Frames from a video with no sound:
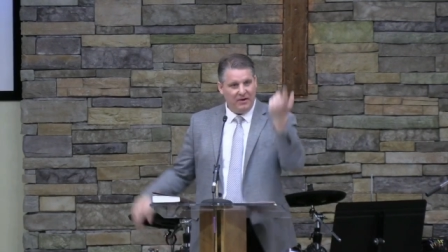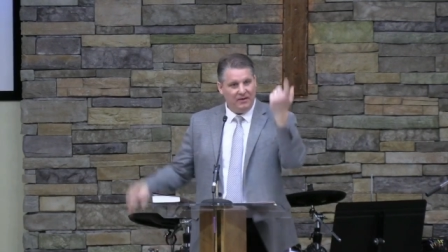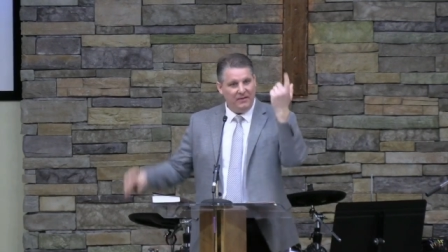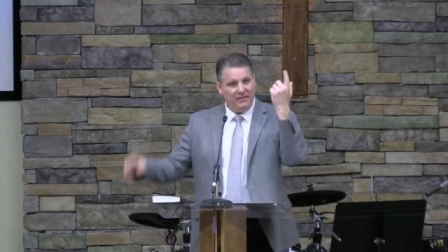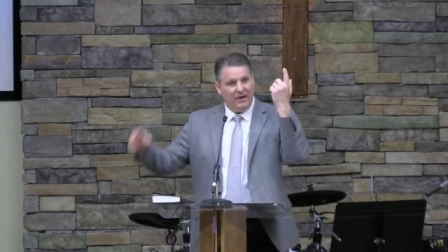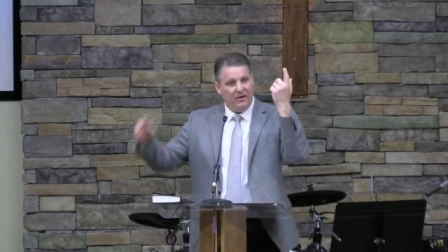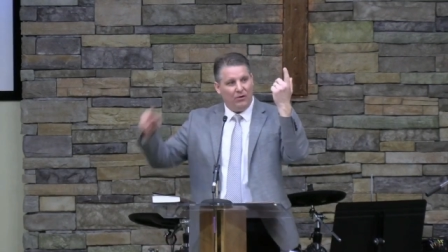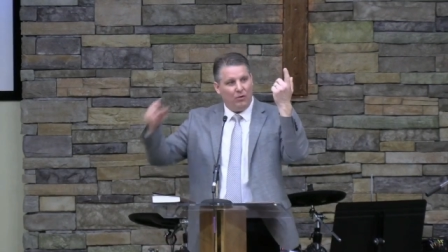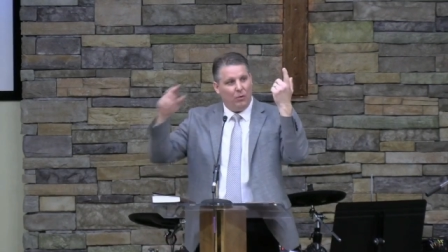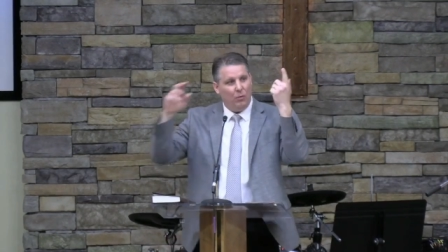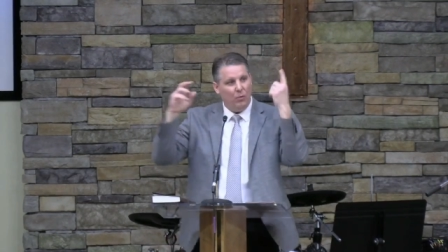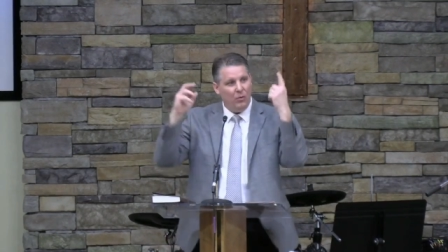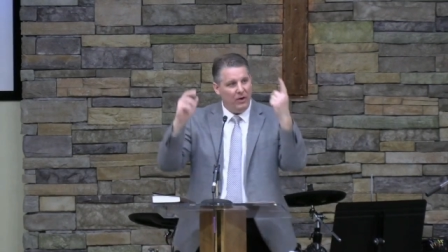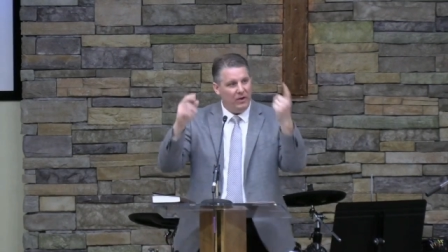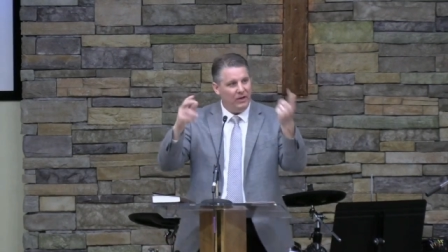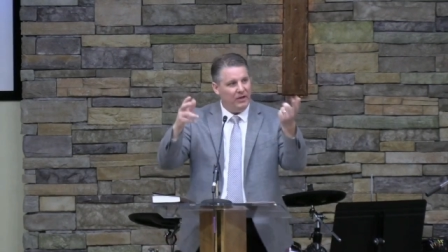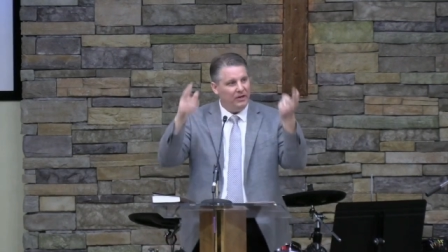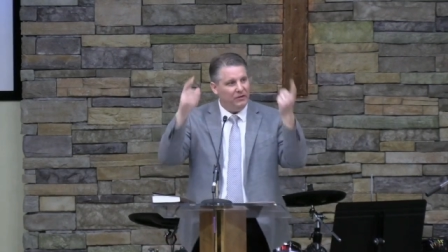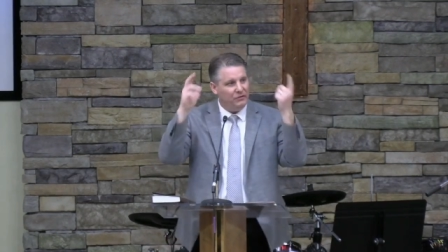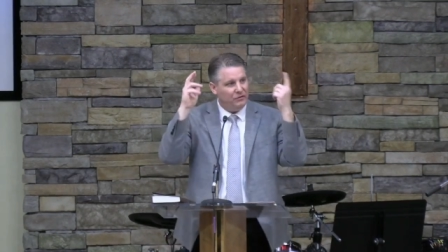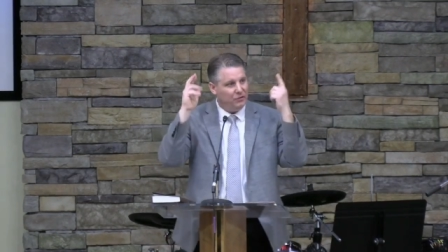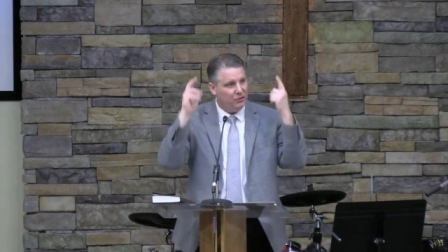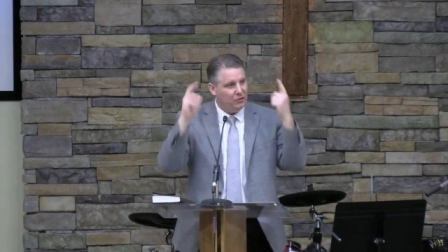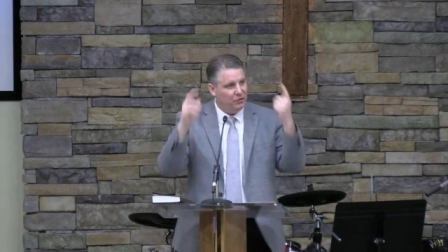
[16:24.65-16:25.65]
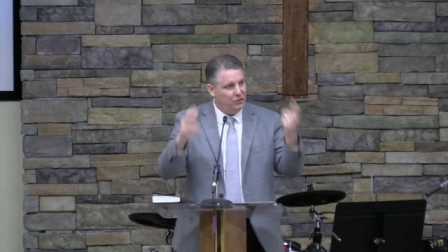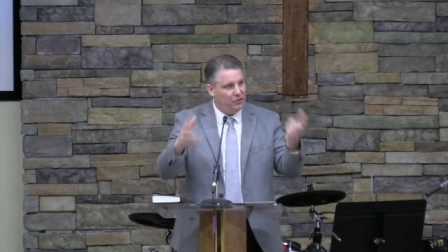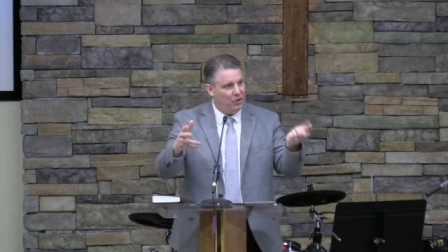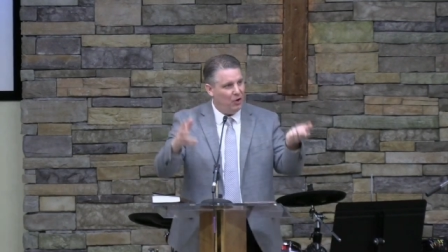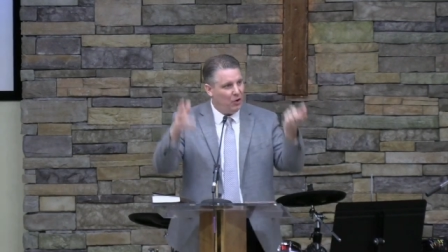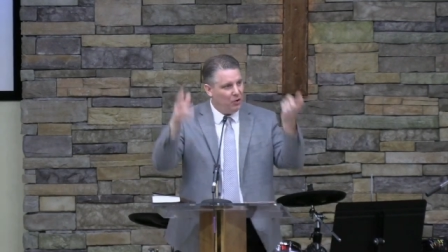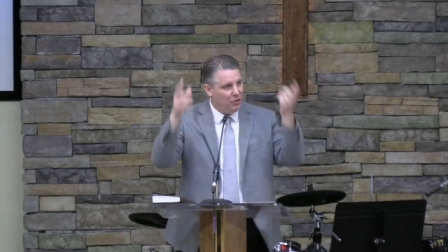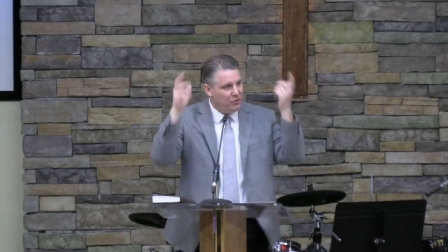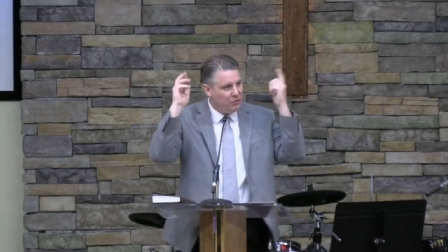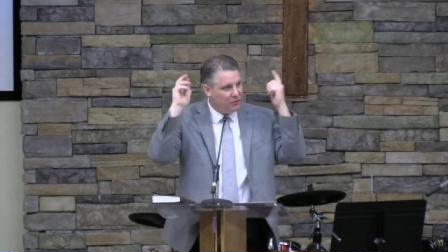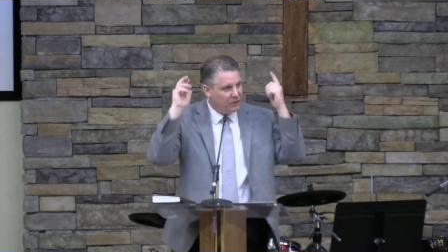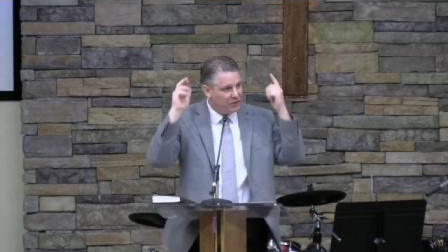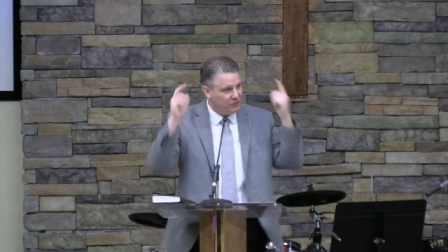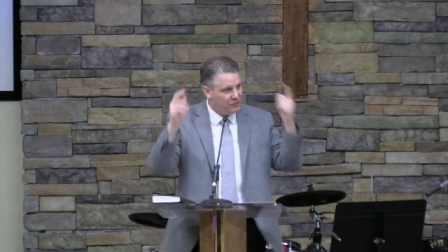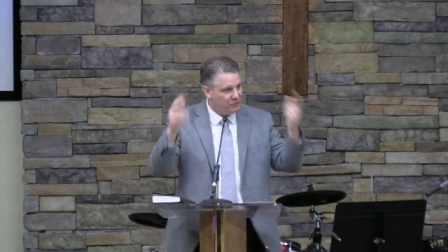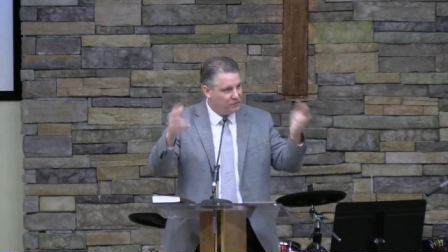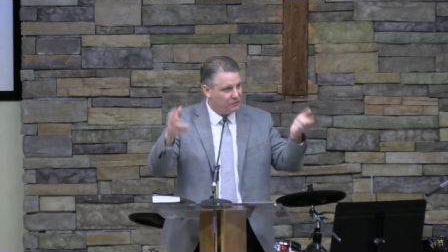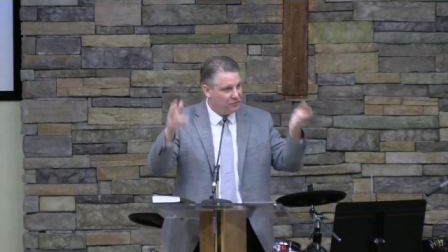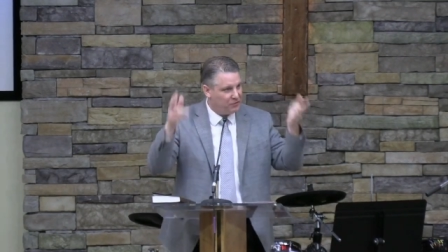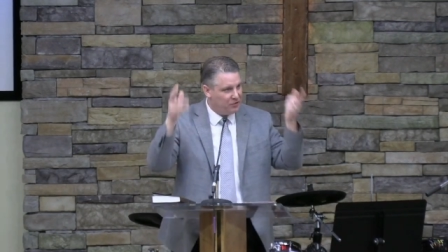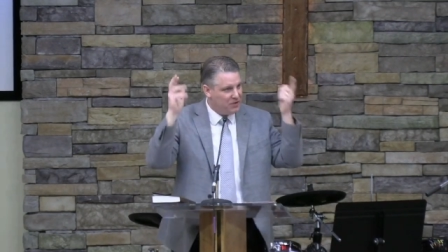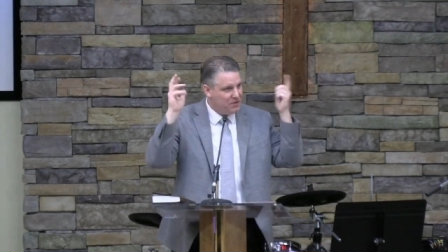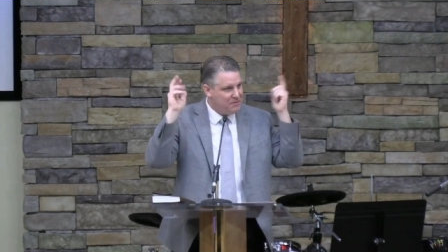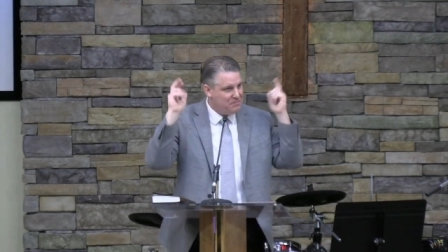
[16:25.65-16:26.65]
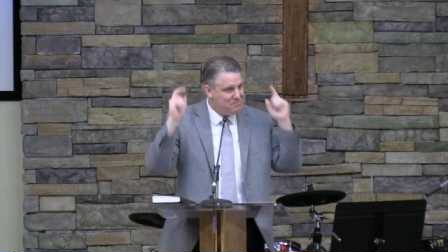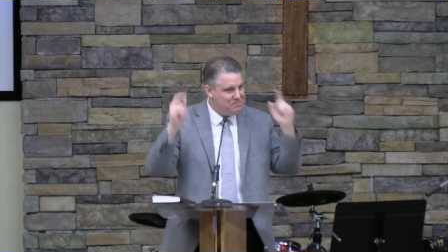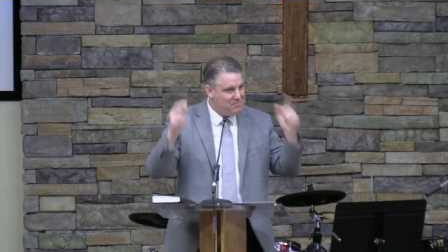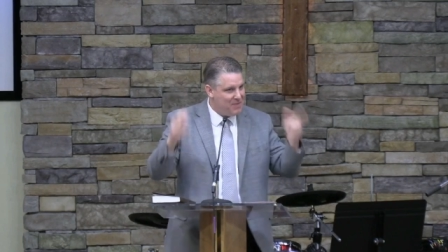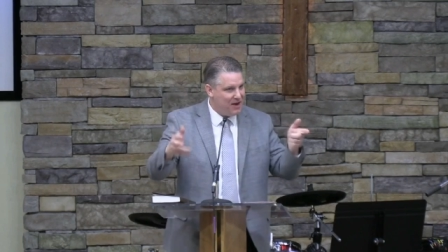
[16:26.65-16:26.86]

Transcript: and they were willing to go to extreme